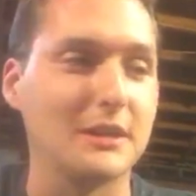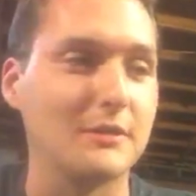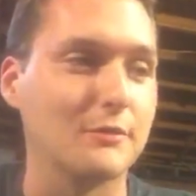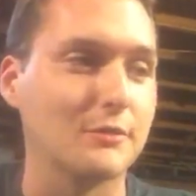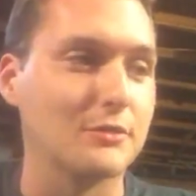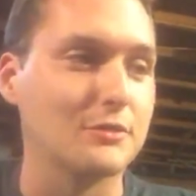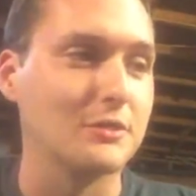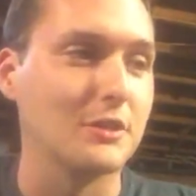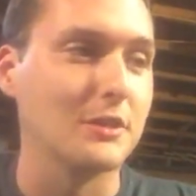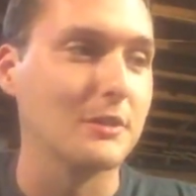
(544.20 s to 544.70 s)
for
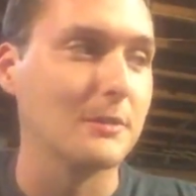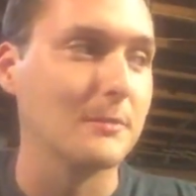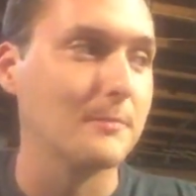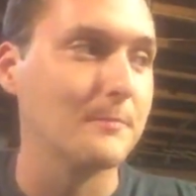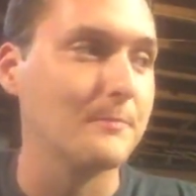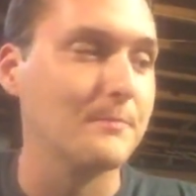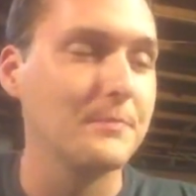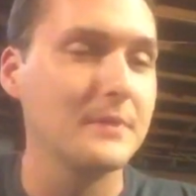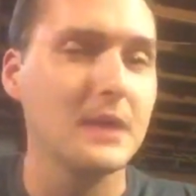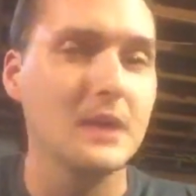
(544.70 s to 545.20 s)

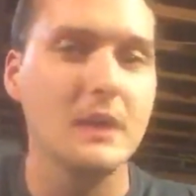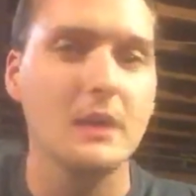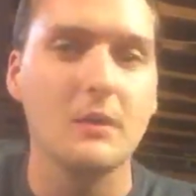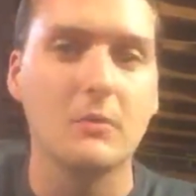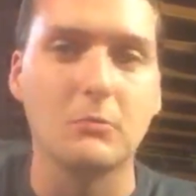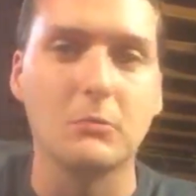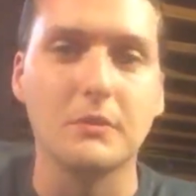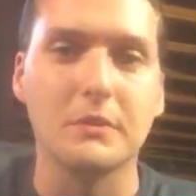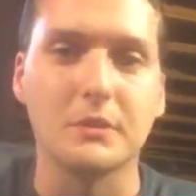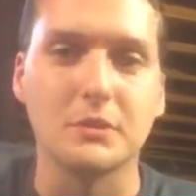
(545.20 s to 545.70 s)
certain.
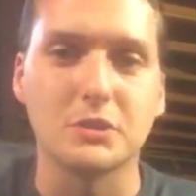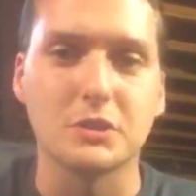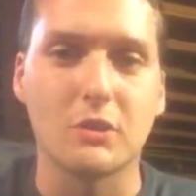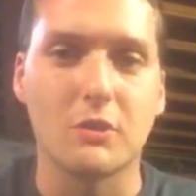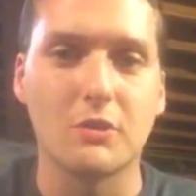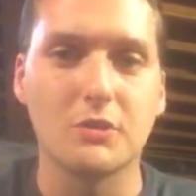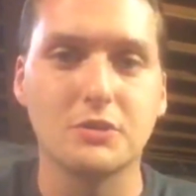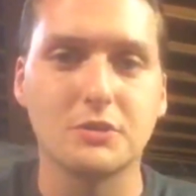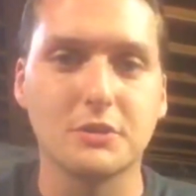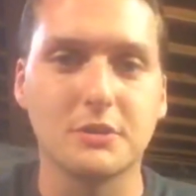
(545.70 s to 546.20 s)
When the
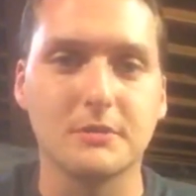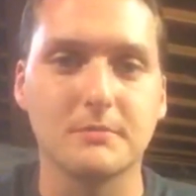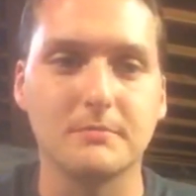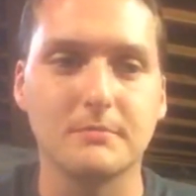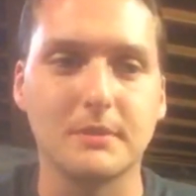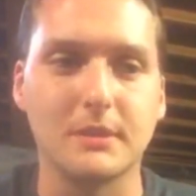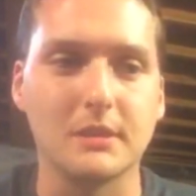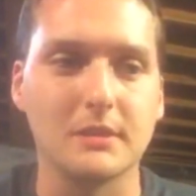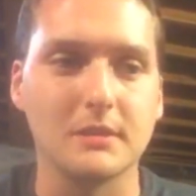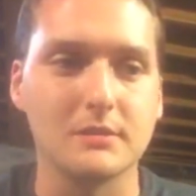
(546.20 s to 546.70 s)
Charger
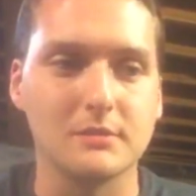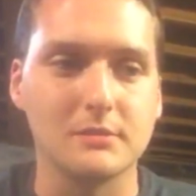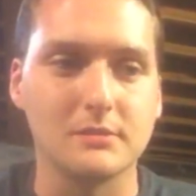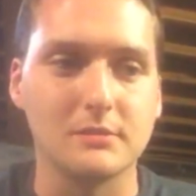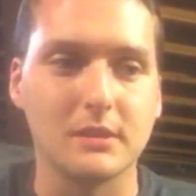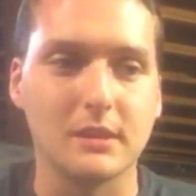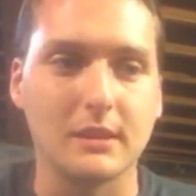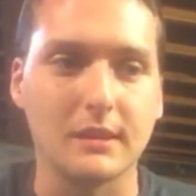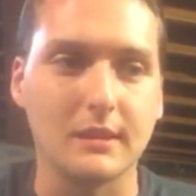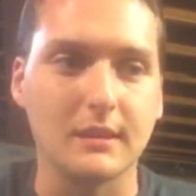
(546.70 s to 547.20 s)
is
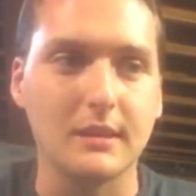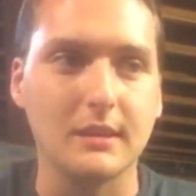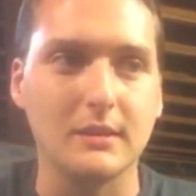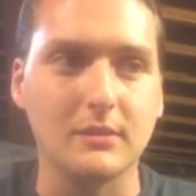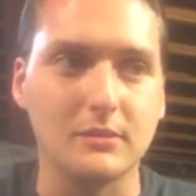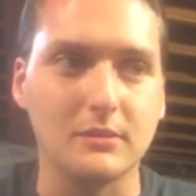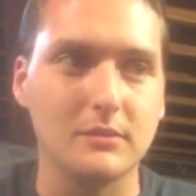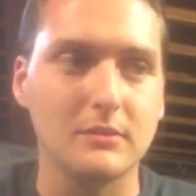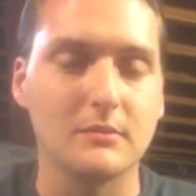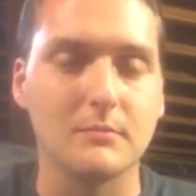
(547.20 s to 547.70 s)
at
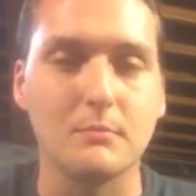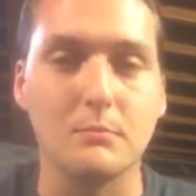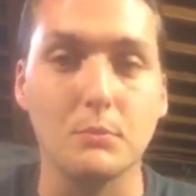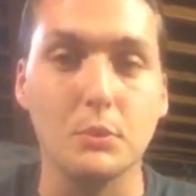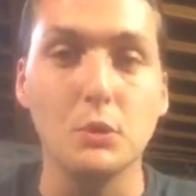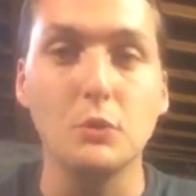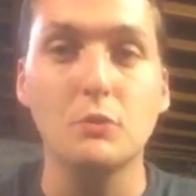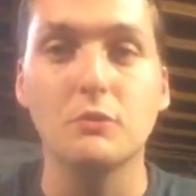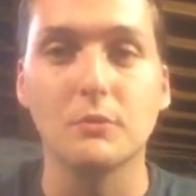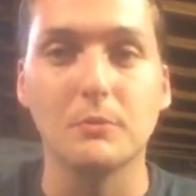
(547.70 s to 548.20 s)
least
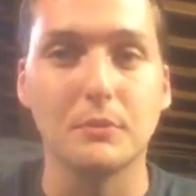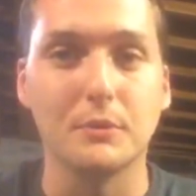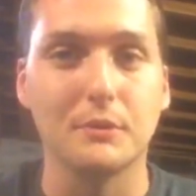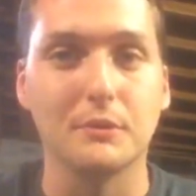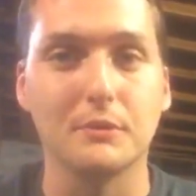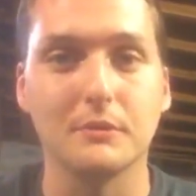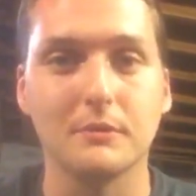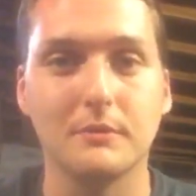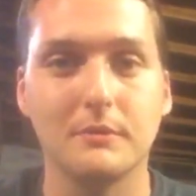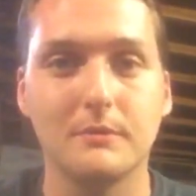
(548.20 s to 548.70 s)

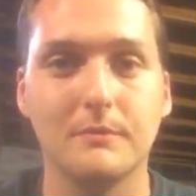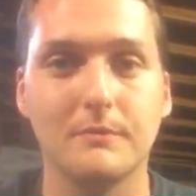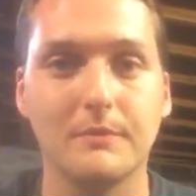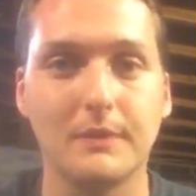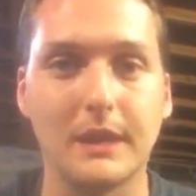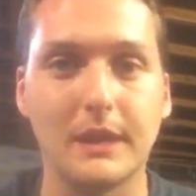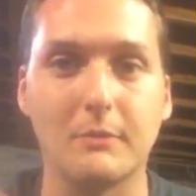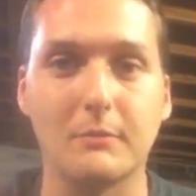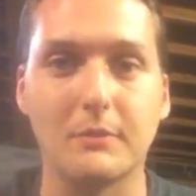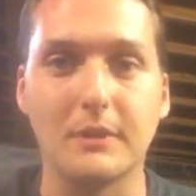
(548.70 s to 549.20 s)
movable
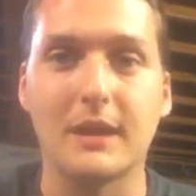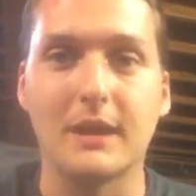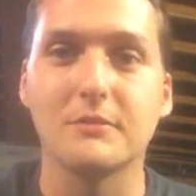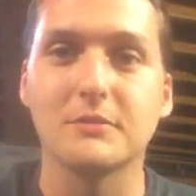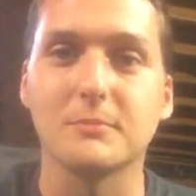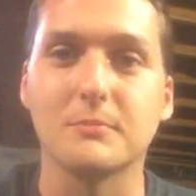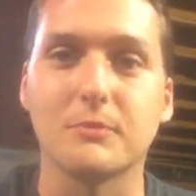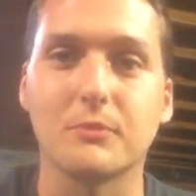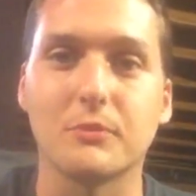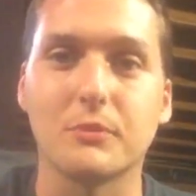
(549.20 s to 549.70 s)
and we have
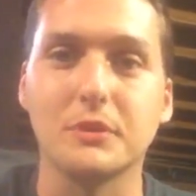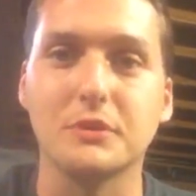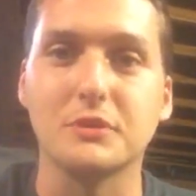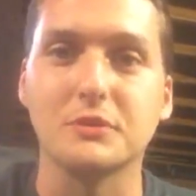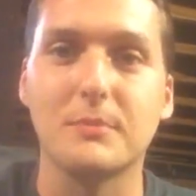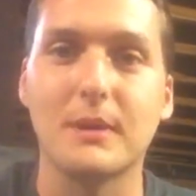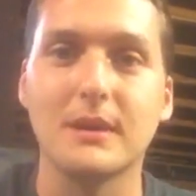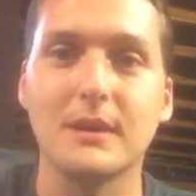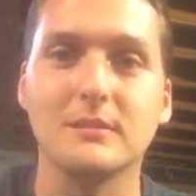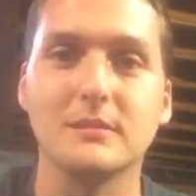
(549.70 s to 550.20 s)
some free
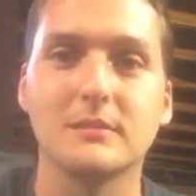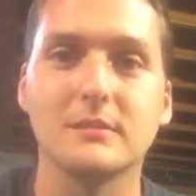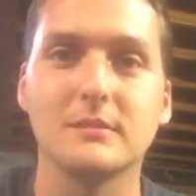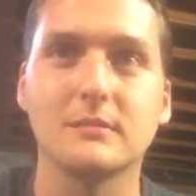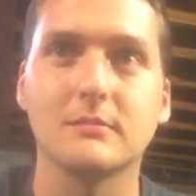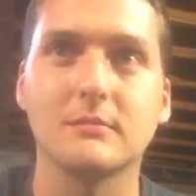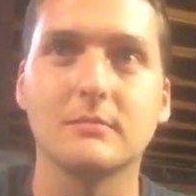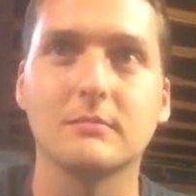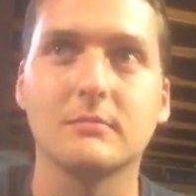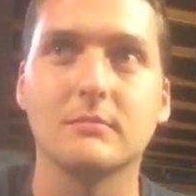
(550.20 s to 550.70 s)
space,
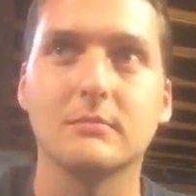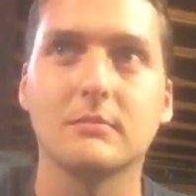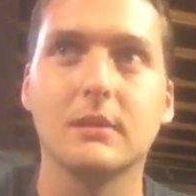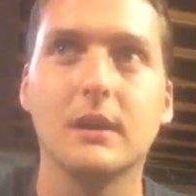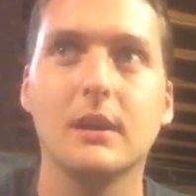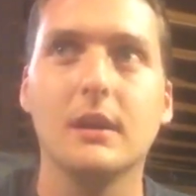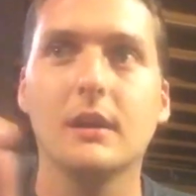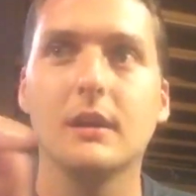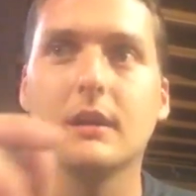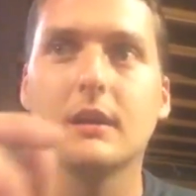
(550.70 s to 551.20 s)

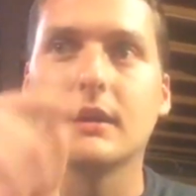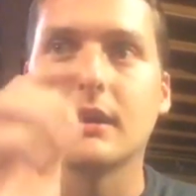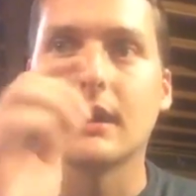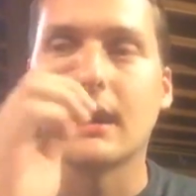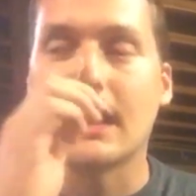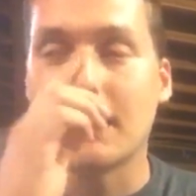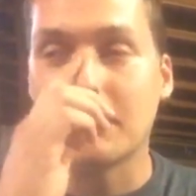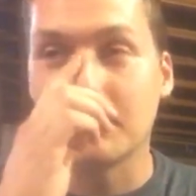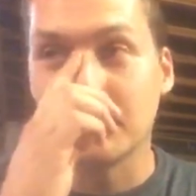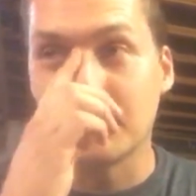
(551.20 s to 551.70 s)

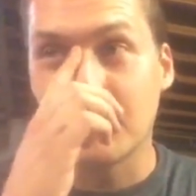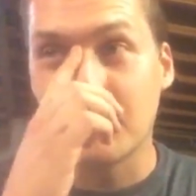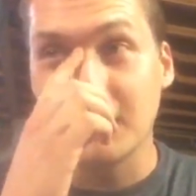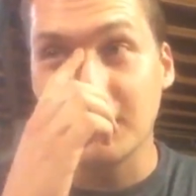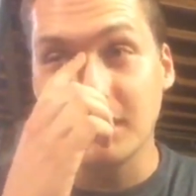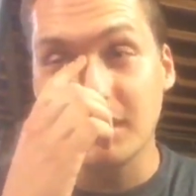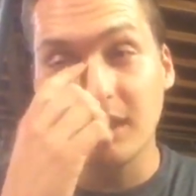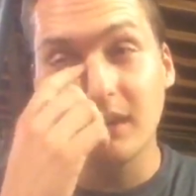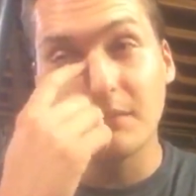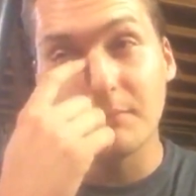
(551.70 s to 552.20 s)
I'm
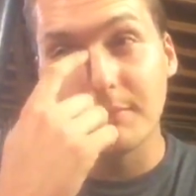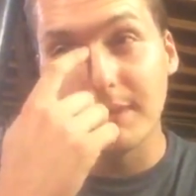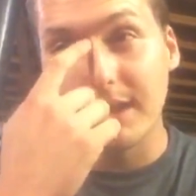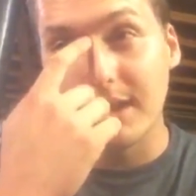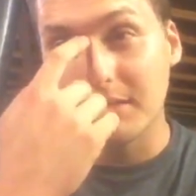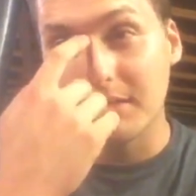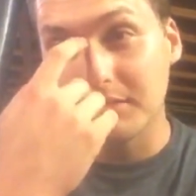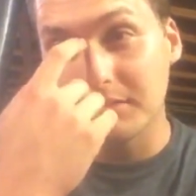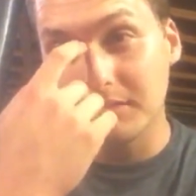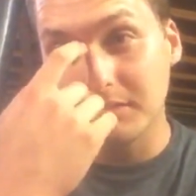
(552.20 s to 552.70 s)
thinking
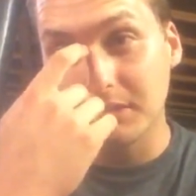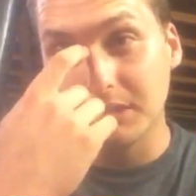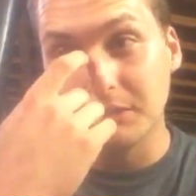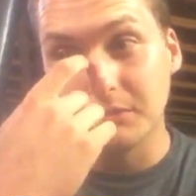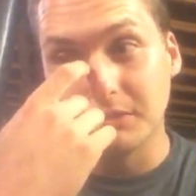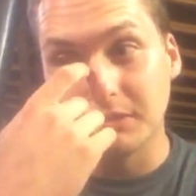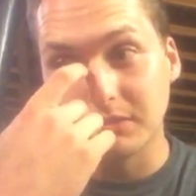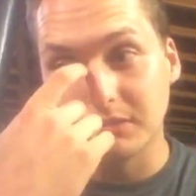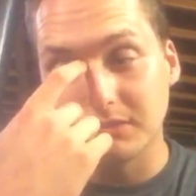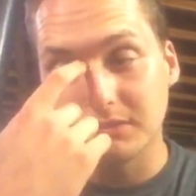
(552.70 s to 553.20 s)
about
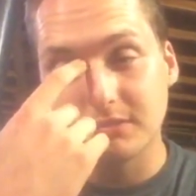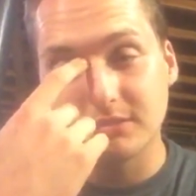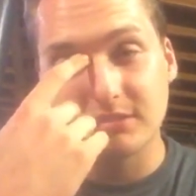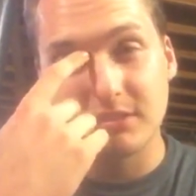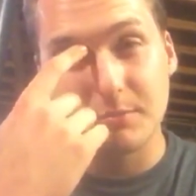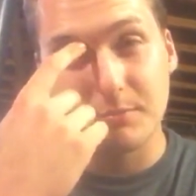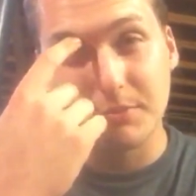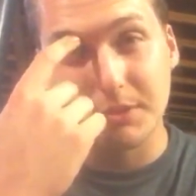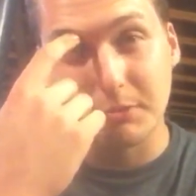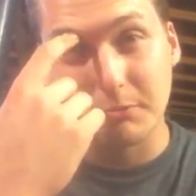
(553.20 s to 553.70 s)
doing
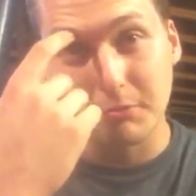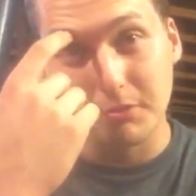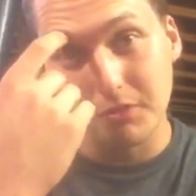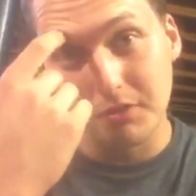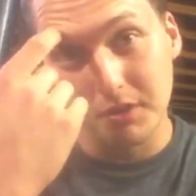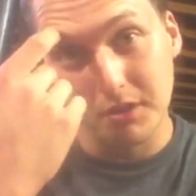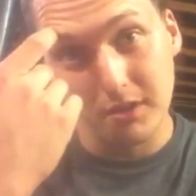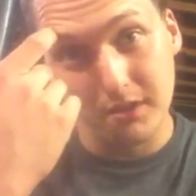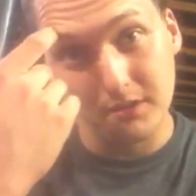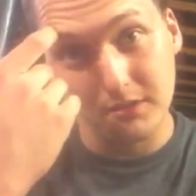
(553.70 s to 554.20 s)
something with the
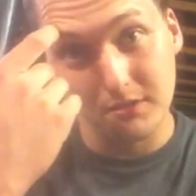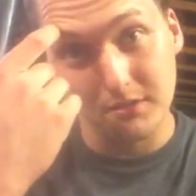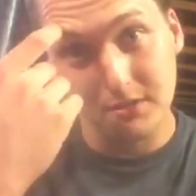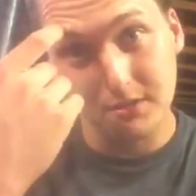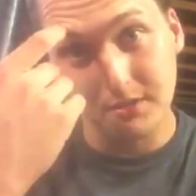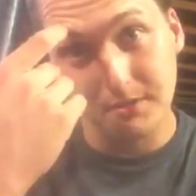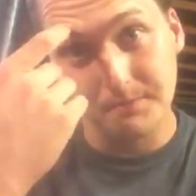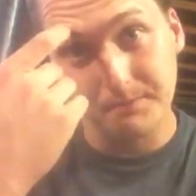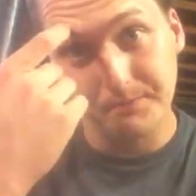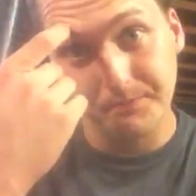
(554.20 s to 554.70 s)
Duster,